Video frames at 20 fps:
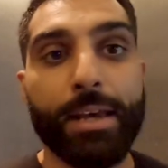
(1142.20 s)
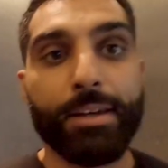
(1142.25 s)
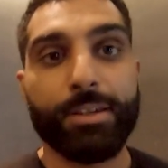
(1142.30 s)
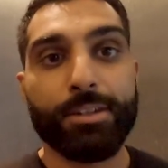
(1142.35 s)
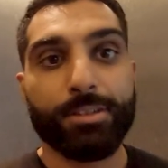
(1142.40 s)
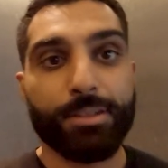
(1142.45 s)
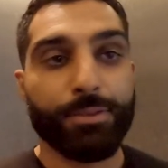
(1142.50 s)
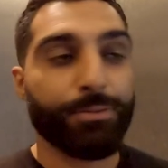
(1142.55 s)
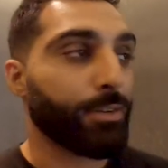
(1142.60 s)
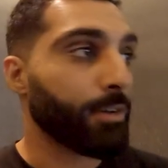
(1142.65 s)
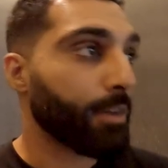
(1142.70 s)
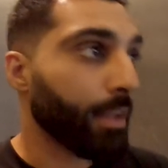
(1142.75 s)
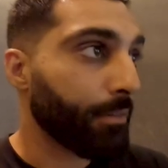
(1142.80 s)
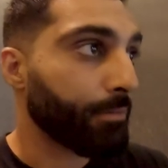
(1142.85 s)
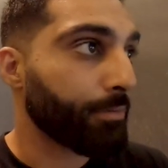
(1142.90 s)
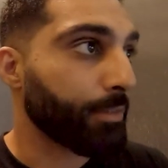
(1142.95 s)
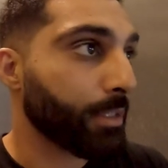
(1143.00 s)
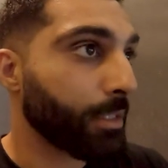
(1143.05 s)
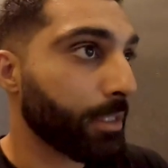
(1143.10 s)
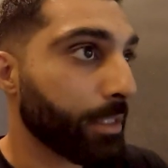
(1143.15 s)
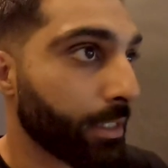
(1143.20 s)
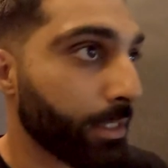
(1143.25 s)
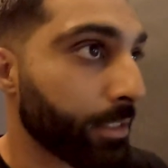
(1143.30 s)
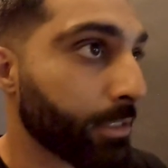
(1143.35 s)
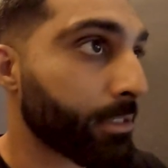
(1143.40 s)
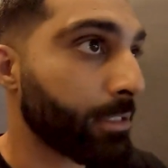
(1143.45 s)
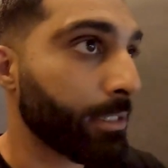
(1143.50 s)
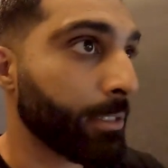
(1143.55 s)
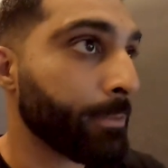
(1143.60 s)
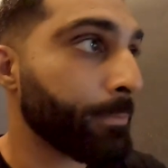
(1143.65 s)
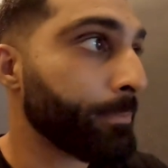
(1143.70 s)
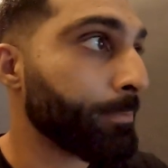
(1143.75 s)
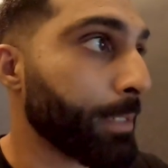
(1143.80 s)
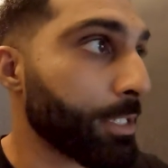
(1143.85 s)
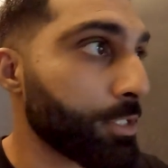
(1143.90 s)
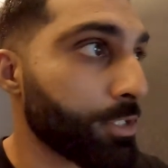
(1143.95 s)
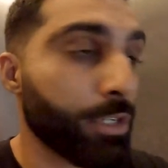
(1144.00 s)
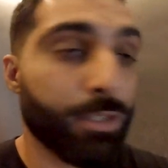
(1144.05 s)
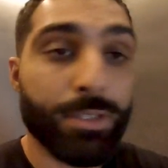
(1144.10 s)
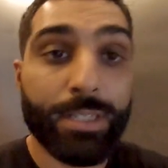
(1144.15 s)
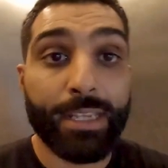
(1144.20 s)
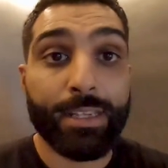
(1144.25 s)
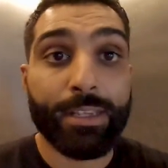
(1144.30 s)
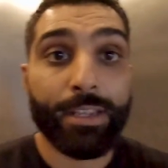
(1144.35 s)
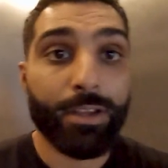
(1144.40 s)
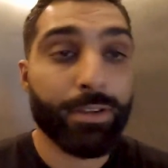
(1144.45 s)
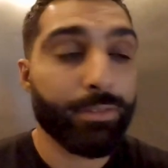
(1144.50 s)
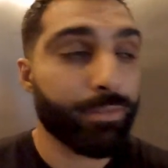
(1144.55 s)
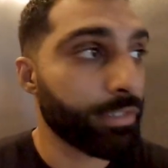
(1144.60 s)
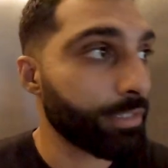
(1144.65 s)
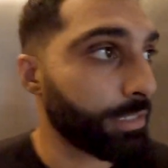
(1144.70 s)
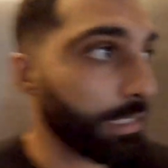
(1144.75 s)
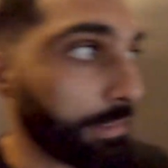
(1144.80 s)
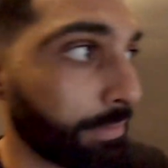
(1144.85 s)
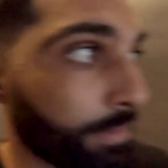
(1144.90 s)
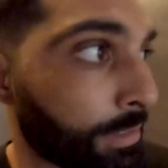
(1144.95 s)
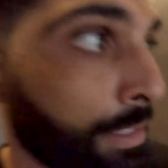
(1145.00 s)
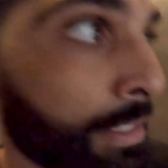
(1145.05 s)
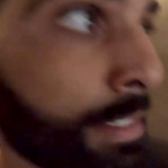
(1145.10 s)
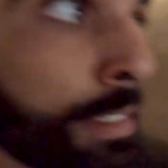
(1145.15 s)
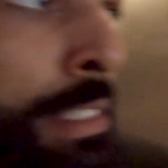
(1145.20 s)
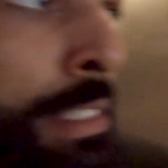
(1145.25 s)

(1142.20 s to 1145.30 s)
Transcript: matters if you're not feeling good. So make sure you take care of yourselves.